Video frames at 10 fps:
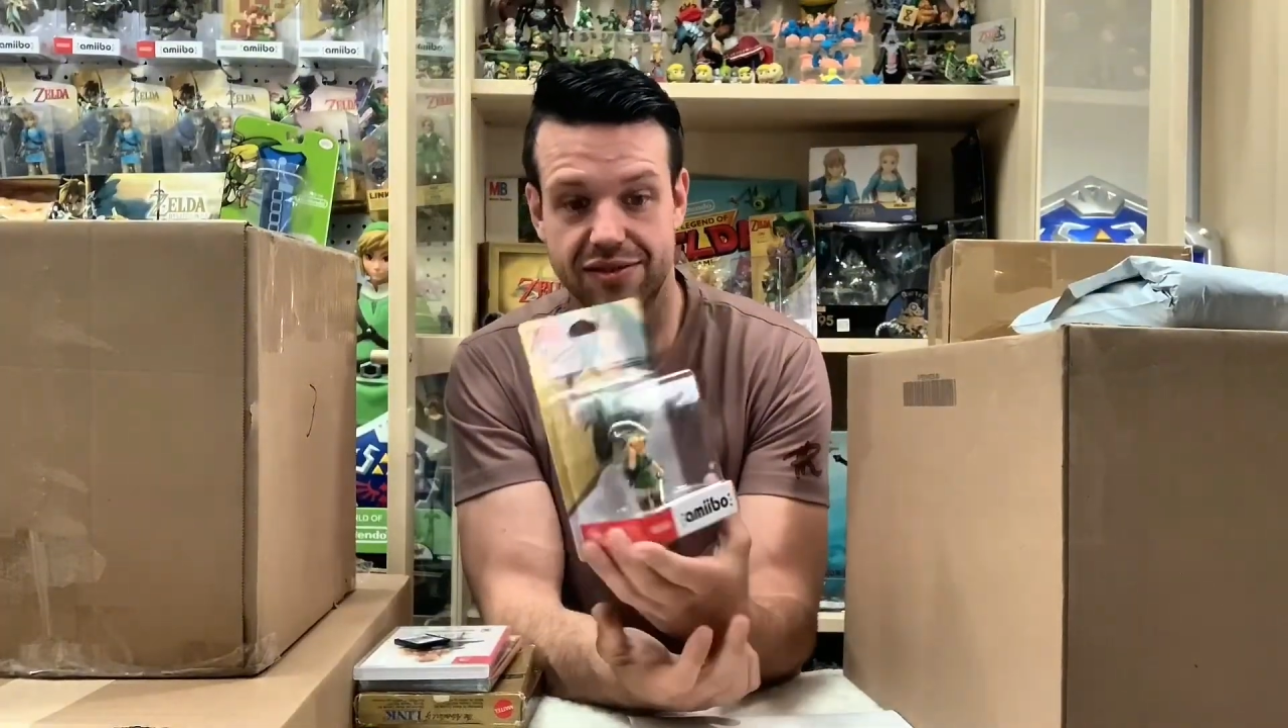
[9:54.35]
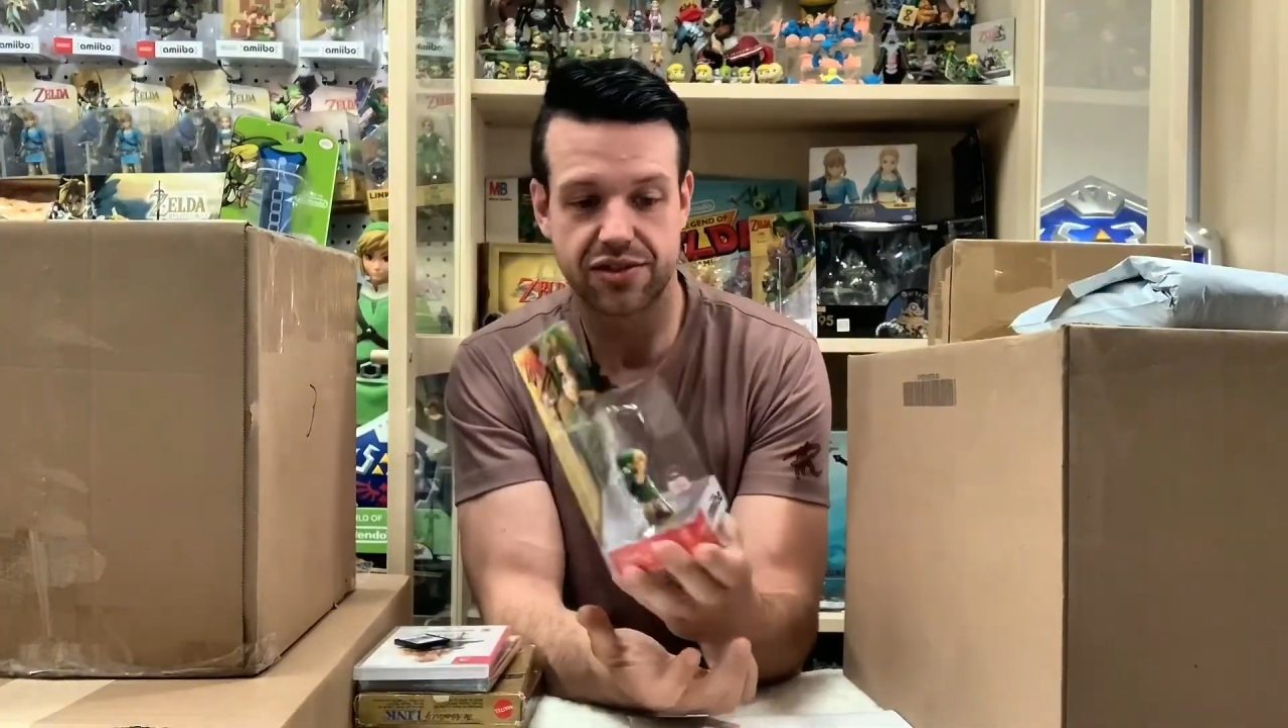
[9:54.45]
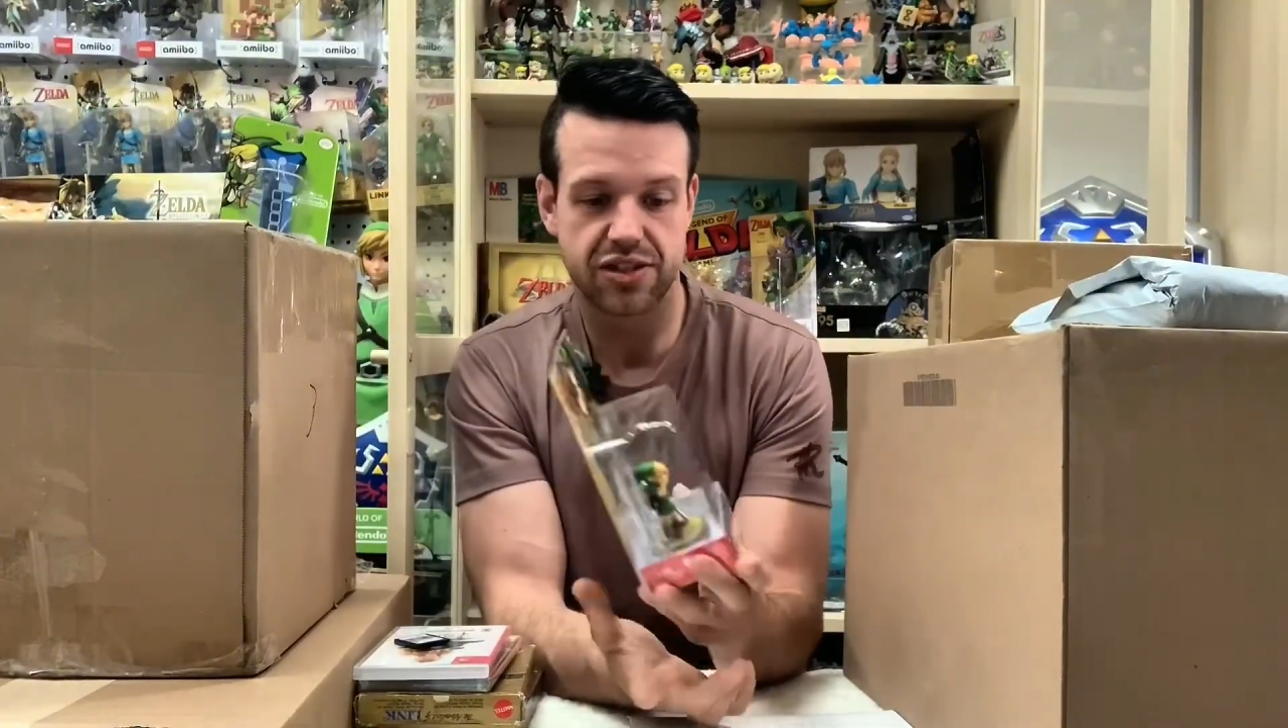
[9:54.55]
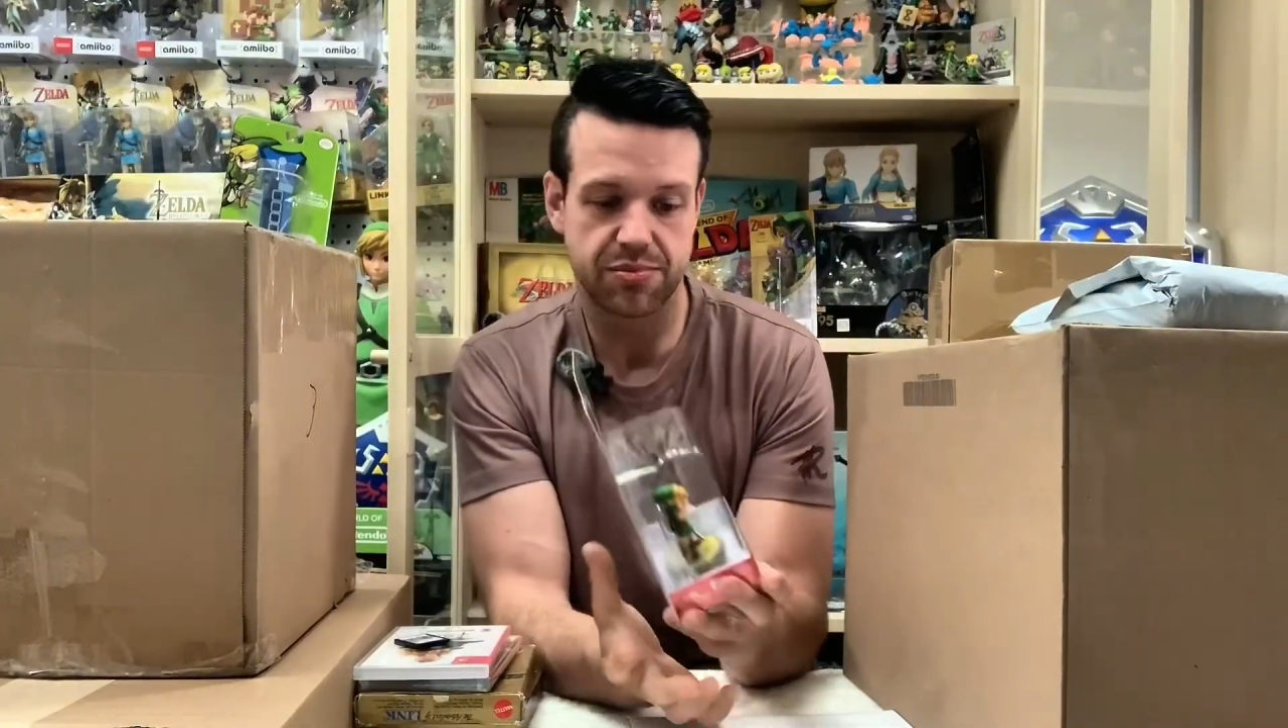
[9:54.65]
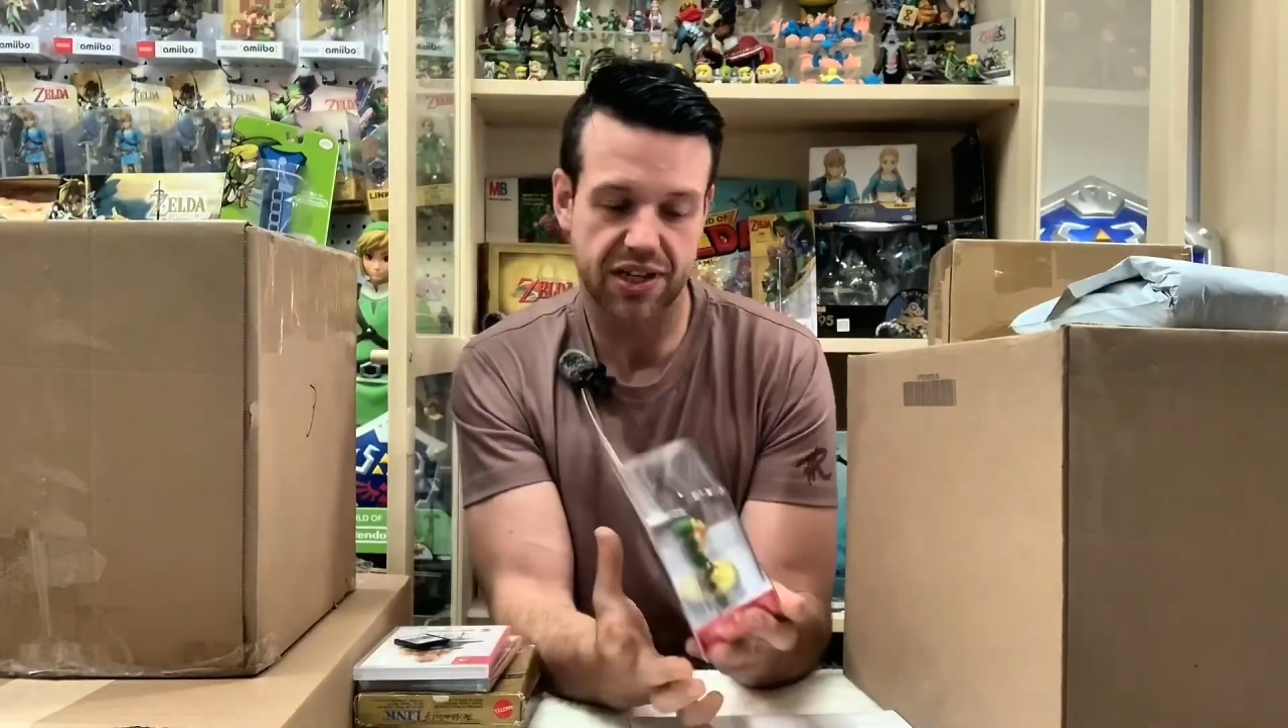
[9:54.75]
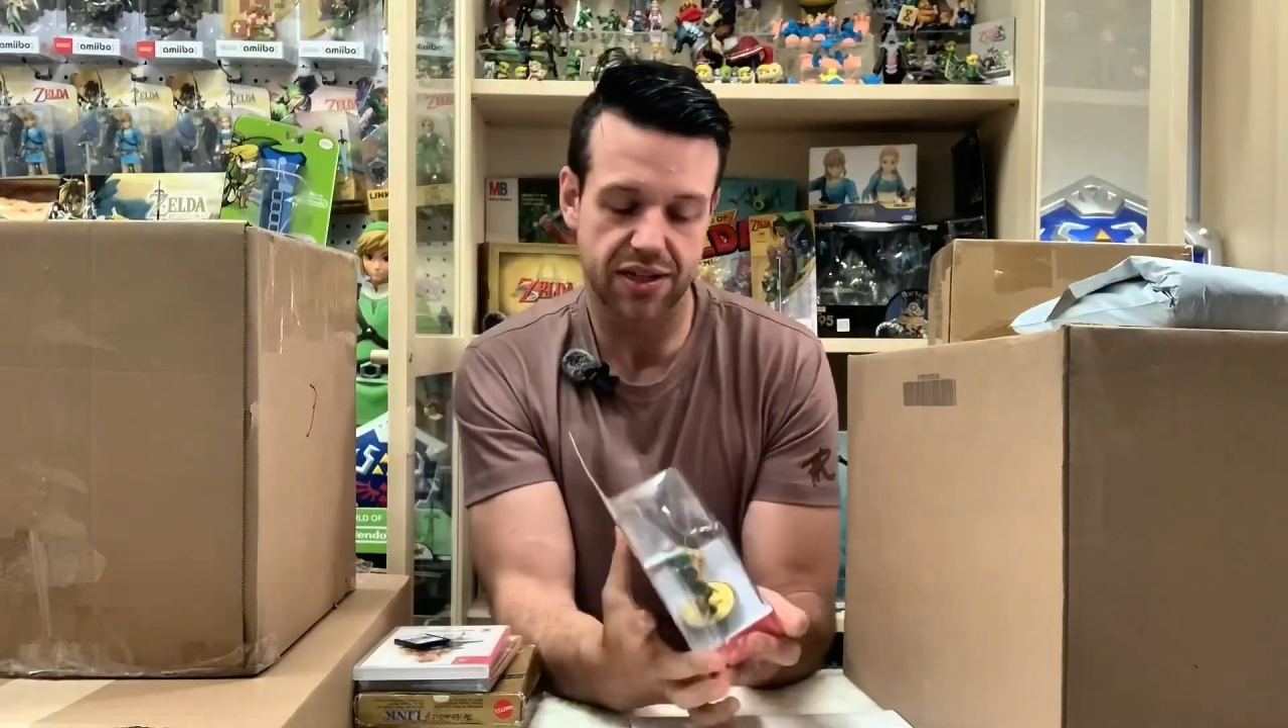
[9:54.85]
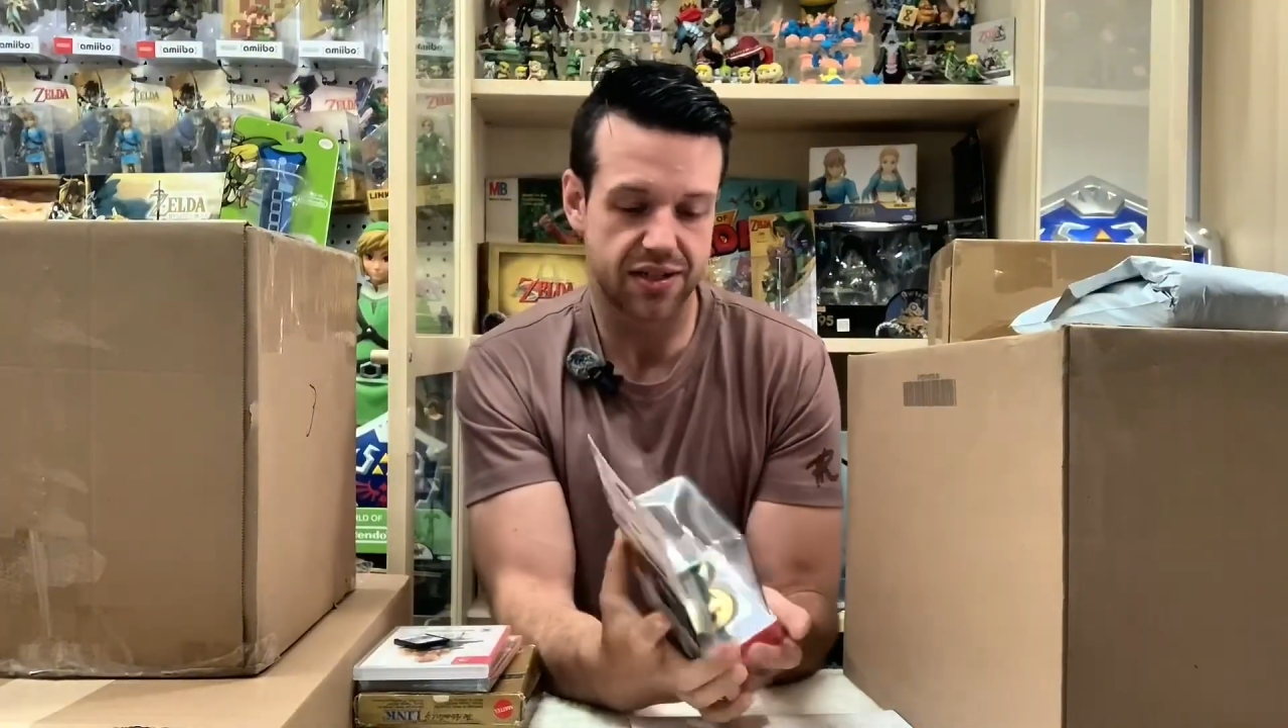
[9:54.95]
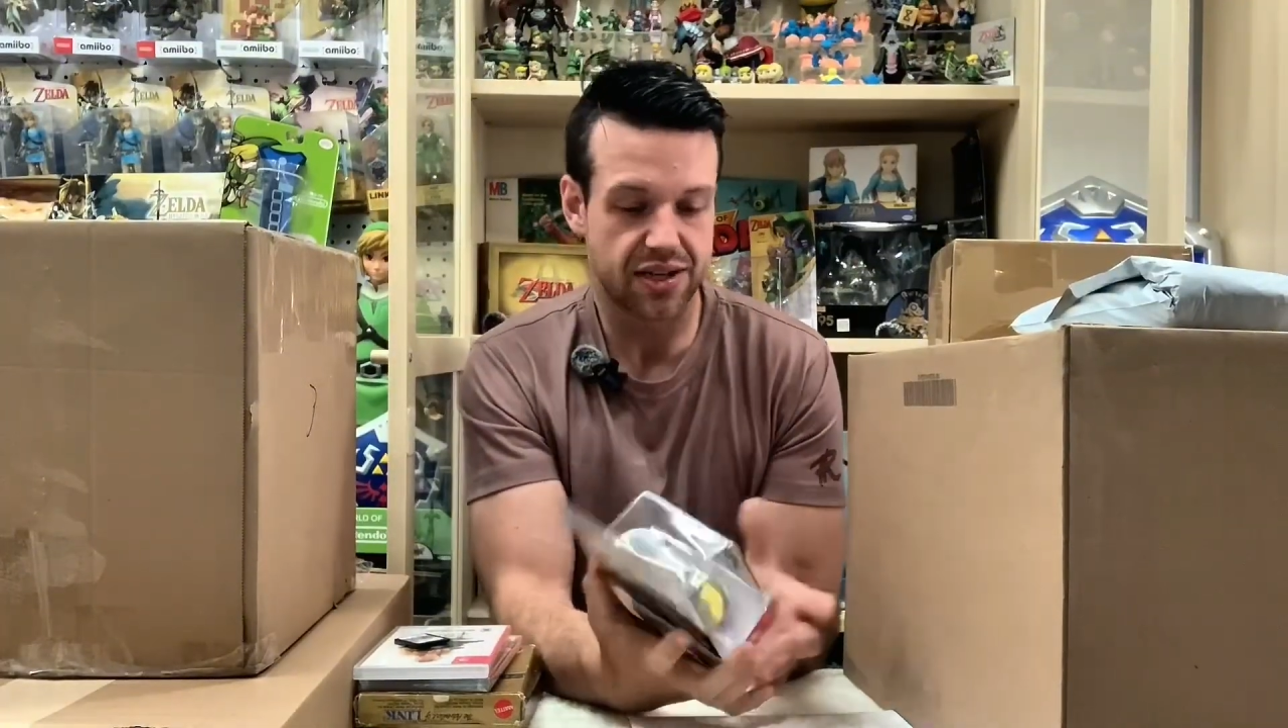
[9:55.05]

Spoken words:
just because